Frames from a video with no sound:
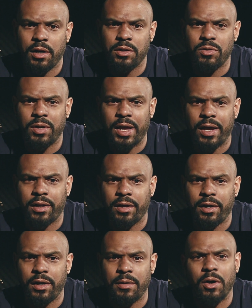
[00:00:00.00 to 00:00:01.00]
You got
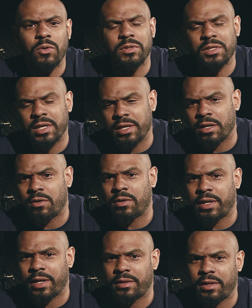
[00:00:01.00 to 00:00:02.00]
Oskino
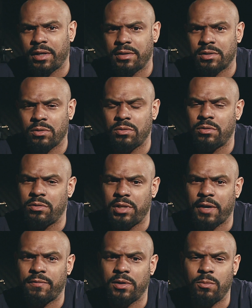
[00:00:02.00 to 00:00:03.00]
on that thing. So you
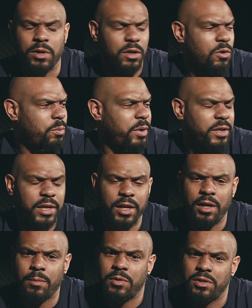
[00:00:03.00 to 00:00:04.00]
definitely want to go pick that
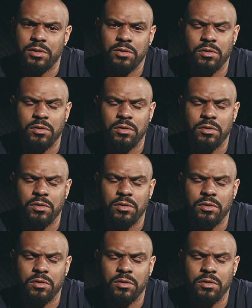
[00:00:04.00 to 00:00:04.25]
up because